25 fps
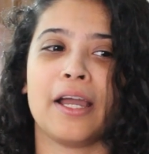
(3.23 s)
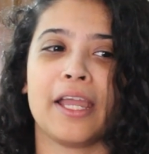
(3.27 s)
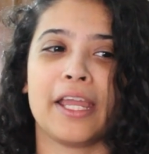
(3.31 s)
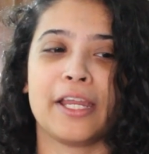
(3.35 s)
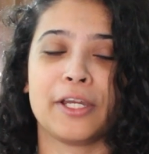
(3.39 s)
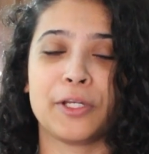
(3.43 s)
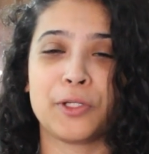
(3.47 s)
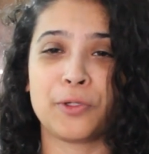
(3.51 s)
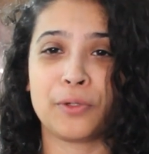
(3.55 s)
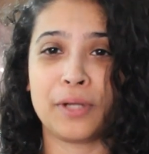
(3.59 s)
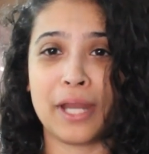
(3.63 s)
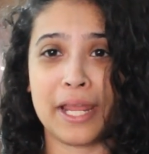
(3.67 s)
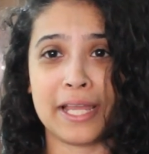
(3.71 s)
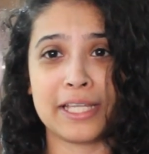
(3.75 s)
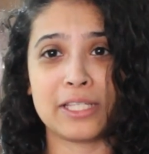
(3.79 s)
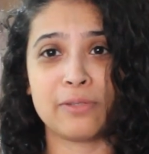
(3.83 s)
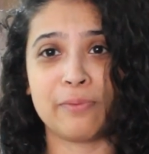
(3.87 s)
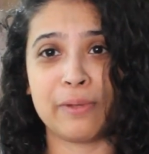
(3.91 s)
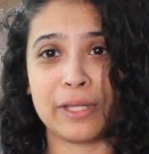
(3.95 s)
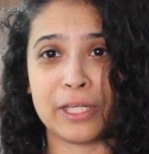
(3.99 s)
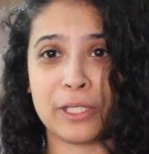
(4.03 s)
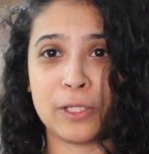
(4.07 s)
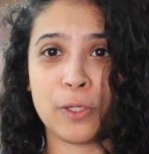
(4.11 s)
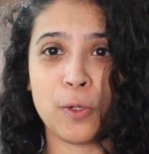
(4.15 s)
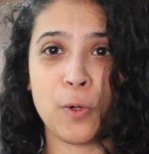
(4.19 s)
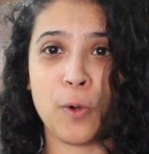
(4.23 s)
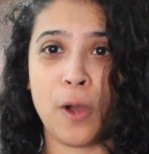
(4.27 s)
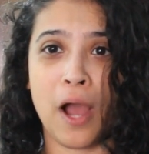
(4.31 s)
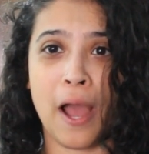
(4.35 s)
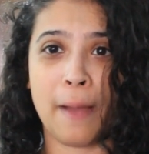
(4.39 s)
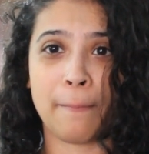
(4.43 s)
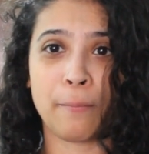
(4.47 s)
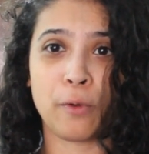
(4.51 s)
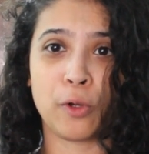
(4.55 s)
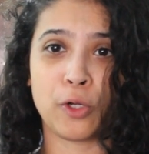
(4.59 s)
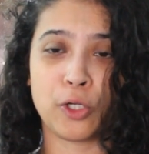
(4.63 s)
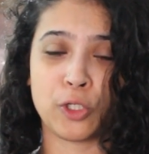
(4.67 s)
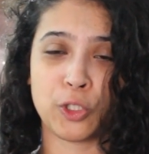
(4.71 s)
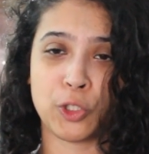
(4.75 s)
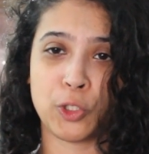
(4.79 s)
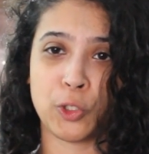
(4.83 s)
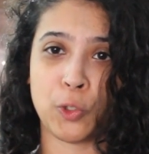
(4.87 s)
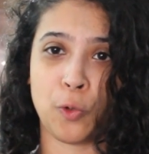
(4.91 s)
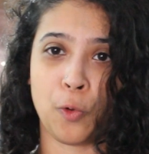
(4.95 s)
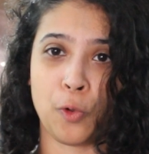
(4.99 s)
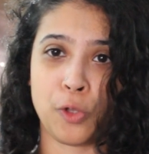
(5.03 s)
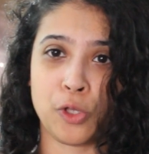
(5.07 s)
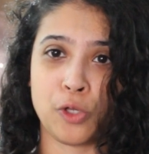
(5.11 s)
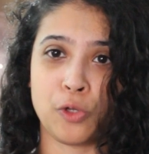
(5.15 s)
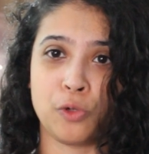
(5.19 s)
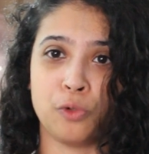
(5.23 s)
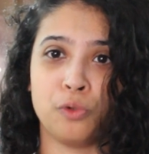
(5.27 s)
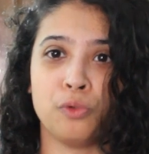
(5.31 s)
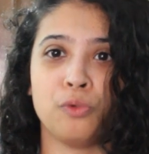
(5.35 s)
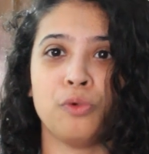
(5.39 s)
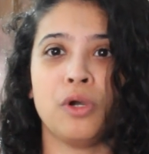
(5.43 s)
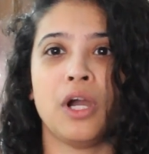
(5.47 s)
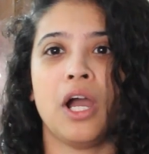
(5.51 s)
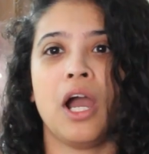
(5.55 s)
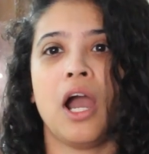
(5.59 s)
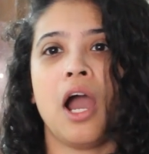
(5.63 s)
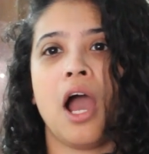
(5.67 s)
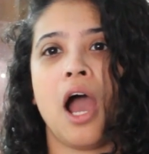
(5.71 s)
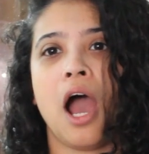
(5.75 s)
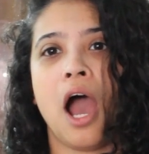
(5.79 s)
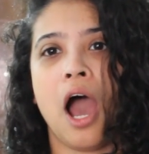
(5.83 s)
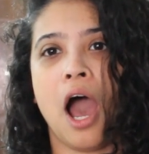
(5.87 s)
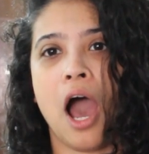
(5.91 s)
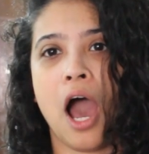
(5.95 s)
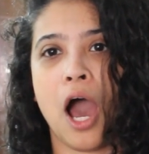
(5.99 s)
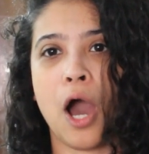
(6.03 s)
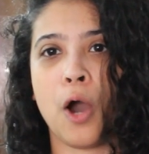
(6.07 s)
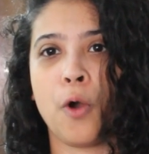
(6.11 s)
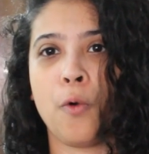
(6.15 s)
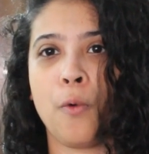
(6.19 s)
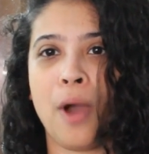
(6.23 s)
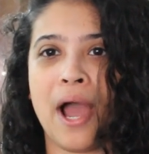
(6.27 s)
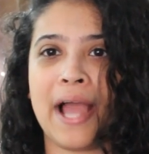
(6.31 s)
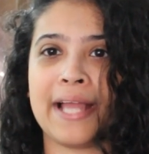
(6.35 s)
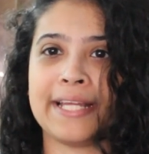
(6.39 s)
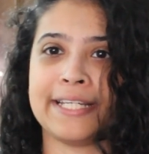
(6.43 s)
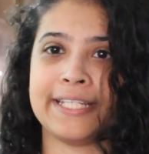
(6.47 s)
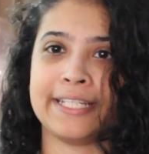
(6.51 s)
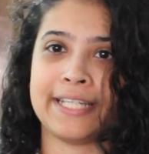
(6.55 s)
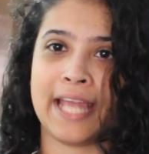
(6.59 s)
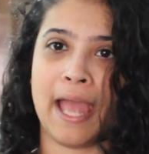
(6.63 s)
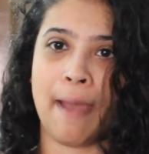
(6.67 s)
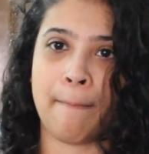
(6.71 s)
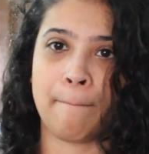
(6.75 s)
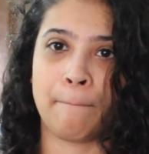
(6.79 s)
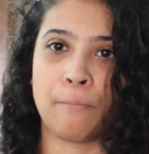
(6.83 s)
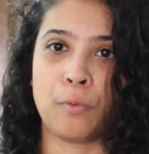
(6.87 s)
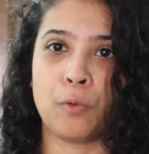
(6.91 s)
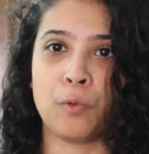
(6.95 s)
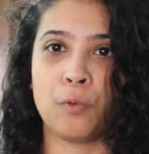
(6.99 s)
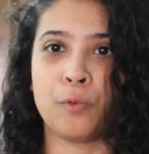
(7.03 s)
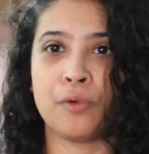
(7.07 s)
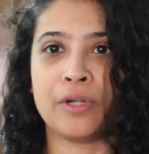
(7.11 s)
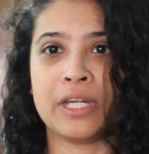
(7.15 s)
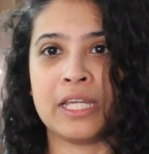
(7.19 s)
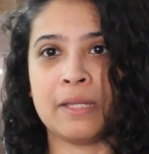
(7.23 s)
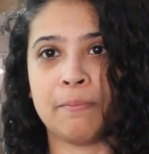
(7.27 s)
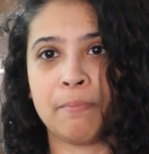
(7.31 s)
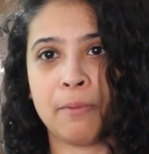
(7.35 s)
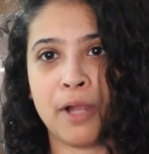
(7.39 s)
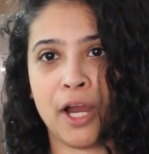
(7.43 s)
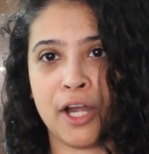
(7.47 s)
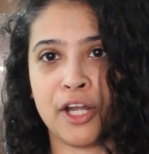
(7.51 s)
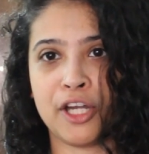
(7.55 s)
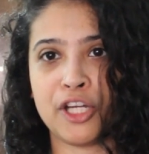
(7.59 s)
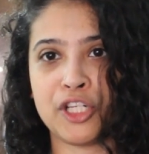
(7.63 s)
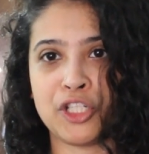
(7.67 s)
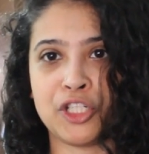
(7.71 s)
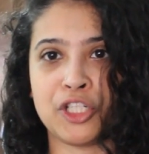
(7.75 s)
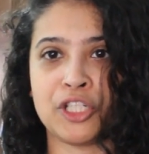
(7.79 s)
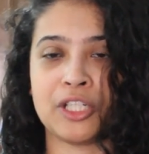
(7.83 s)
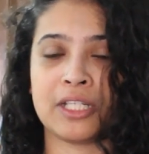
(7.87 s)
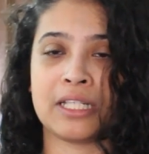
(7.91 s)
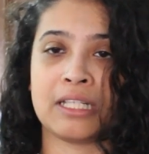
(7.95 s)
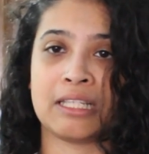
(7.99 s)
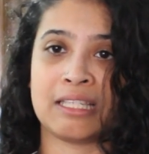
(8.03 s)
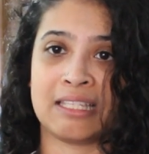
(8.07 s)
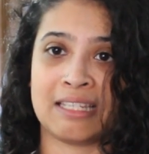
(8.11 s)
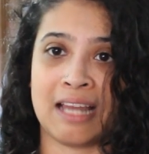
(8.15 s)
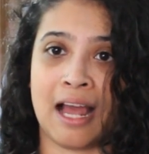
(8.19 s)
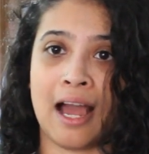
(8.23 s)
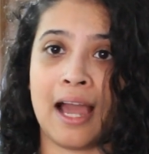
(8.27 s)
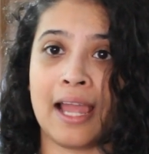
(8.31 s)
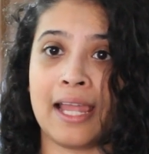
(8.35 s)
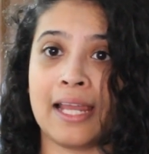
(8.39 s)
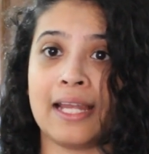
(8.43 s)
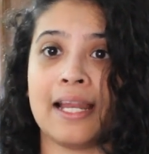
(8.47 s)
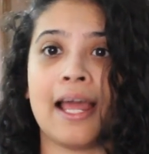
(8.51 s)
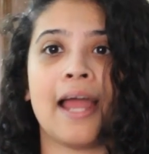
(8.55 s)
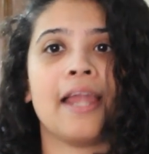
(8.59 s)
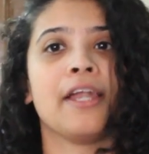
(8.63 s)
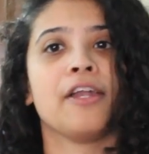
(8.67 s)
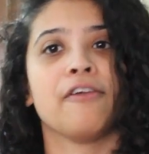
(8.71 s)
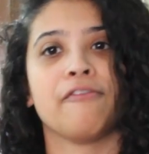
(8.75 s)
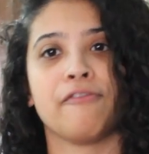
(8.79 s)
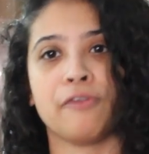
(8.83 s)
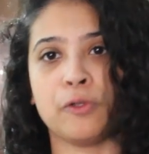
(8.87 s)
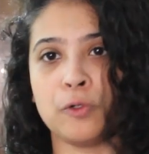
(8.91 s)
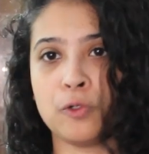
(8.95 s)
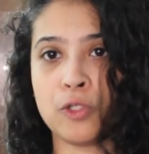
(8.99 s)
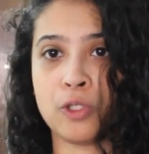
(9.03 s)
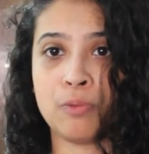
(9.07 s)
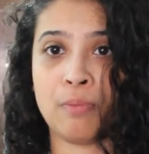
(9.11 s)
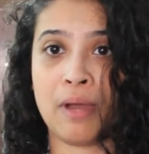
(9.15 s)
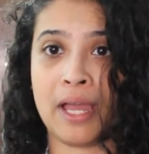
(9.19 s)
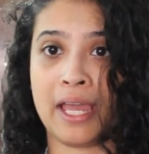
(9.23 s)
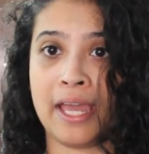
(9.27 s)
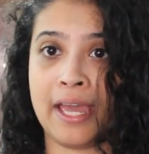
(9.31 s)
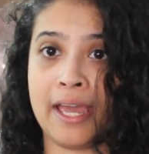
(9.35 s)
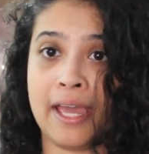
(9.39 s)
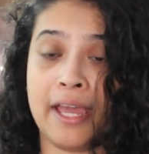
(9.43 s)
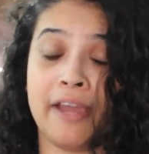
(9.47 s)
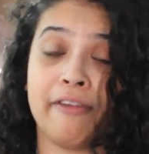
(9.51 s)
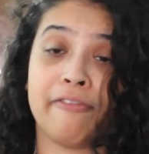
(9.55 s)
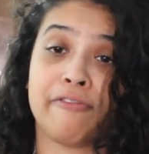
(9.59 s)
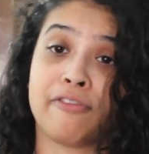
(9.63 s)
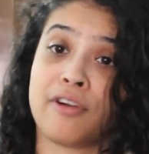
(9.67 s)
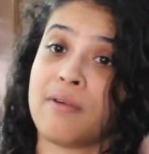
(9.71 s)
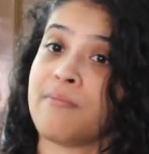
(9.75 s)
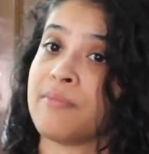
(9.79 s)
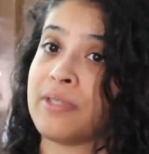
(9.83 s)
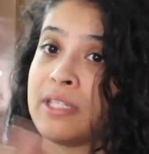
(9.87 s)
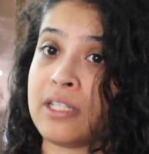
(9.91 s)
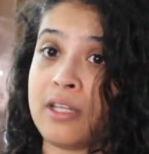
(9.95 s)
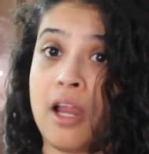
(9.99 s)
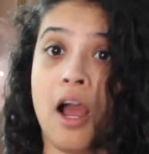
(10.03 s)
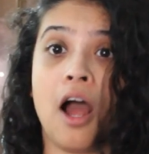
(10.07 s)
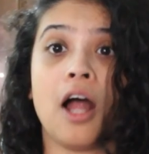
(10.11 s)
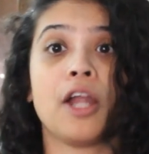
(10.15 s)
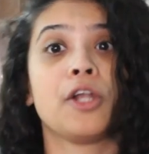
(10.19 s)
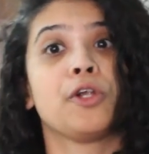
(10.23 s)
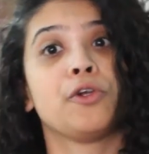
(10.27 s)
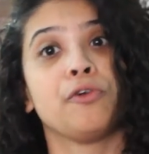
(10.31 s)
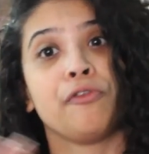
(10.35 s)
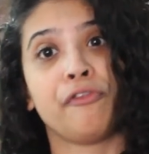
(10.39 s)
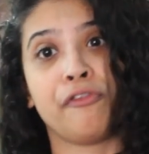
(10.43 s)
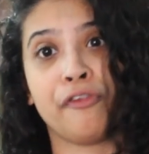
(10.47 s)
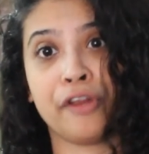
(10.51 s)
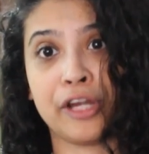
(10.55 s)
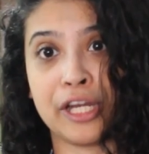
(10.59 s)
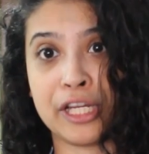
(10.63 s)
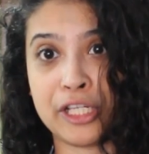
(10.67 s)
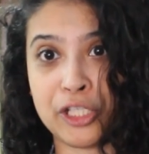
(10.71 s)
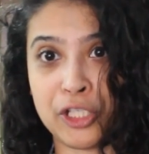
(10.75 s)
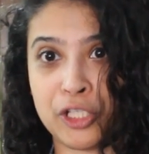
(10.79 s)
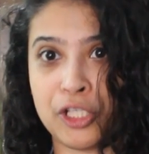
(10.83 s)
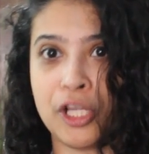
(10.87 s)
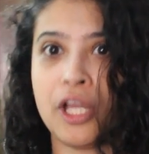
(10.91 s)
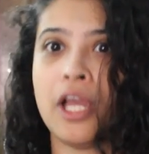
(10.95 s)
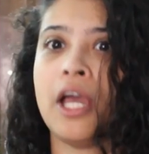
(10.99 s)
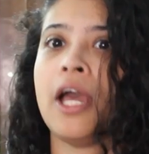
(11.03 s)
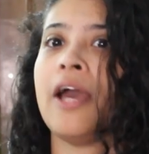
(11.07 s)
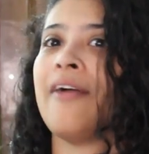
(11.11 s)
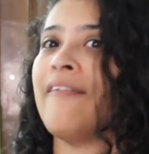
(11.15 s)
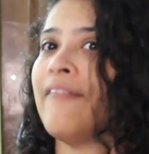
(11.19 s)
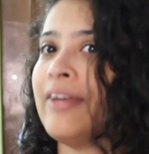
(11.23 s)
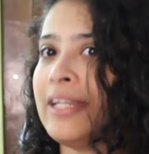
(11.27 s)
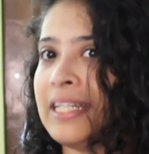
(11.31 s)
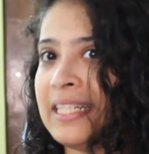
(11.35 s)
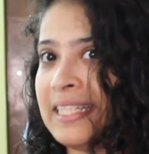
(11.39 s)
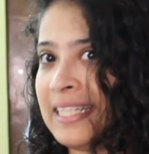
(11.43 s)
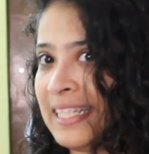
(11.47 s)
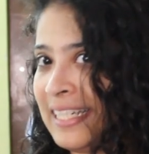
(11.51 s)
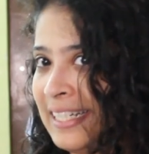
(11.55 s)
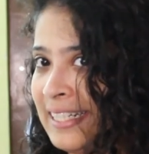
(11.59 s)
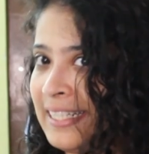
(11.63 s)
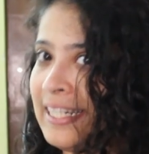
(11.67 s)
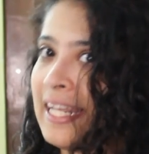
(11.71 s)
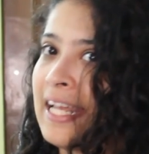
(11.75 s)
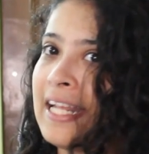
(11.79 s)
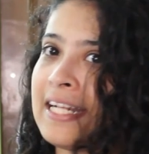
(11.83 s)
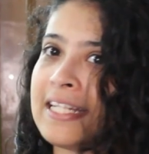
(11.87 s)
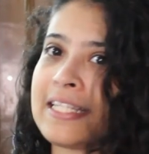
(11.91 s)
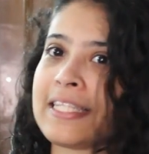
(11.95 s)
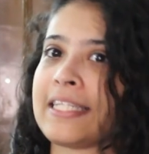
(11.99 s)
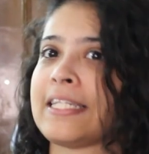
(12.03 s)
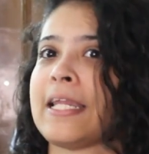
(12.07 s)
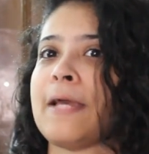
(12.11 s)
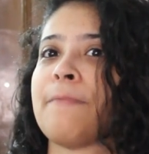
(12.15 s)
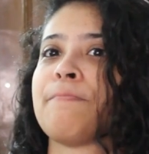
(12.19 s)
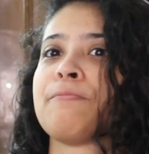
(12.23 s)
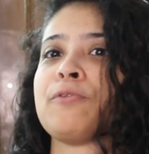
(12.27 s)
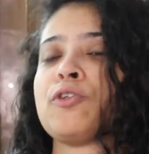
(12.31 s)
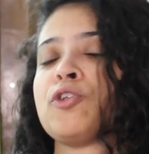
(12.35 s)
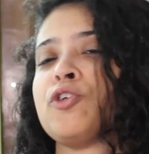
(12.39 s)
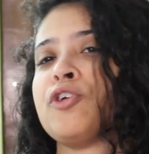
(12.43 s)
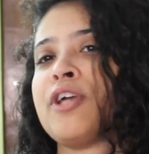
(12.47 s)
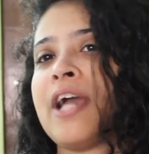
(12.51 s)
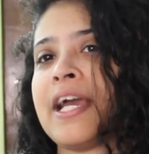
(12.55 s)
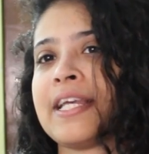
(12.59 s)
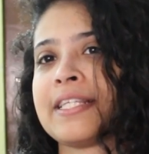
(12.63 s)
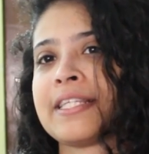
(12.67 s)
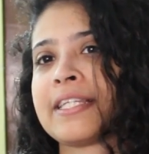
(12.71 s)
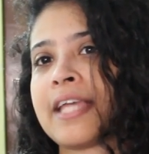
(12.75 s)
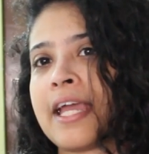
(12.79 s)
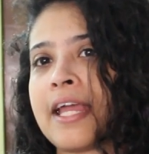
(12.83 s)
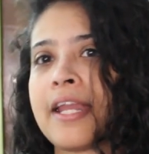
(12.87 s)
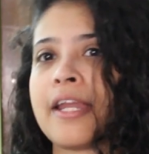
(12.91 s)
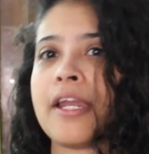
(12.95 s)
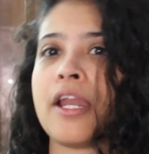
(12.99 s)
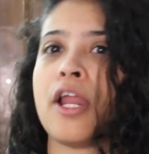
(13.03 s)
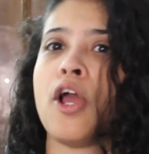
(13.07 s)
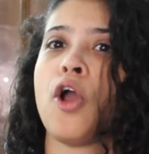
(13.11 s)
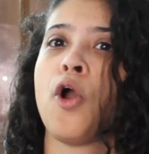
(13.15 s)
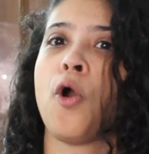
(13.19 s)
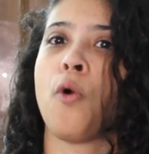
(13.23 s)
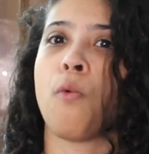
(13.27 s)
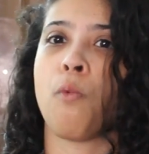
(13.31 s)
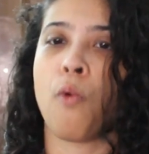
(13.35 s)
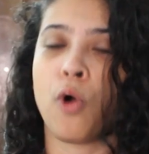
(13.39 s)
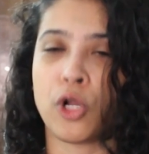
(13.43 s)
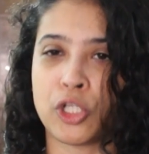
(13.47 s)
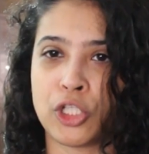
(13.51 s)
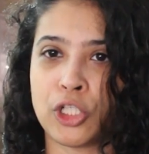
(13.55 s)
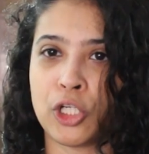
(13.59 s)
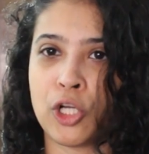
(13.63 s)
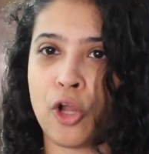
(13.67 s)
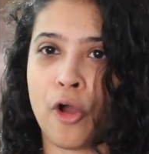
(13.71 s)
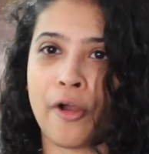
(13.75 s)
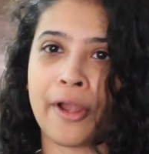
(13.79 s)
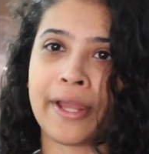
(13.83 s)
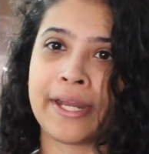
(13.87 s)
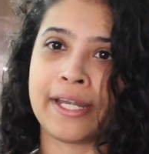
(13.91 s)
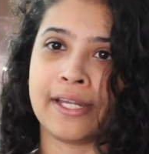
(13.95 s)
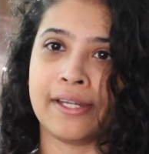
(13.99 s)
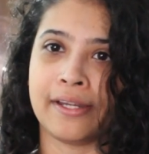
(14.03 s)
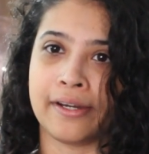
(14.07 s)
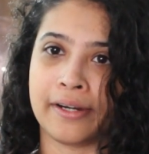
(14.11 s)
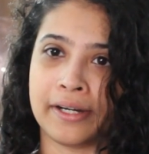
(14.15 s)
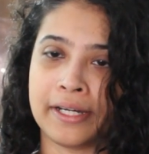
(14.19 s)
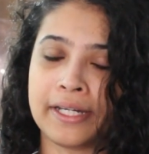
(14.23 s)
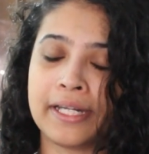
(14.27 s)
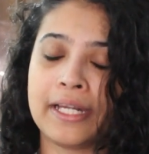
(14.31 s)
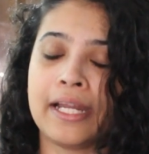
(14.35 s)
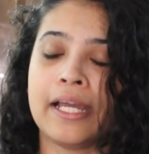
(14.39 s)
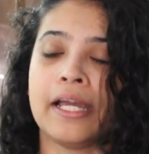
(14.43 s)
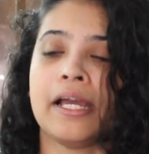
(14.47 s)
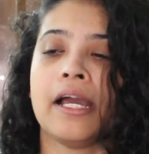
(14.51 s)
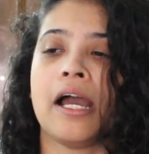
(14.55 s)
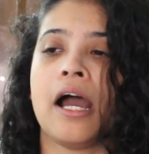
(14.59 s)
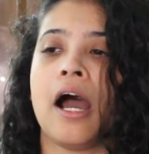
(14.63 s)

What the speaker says: In today's video, I'm going to show you how I shampoo, deep condition, style and diffuse my hair from start to finish with detailed steps so you guys can watch along and learn.